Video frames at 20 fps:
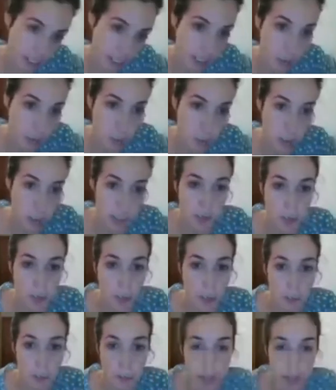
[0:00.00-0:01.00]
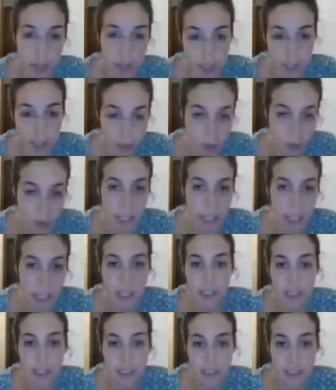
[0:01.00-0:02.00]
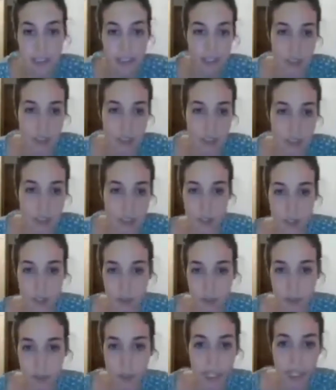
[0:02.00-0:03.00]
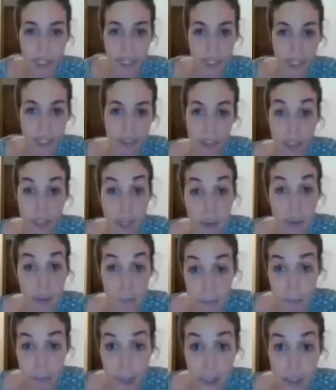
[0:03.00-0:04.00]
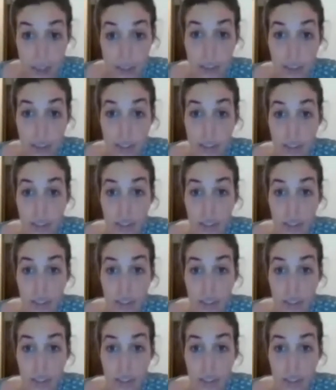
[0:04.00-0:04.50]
the next question would be, okay, so you've related the complement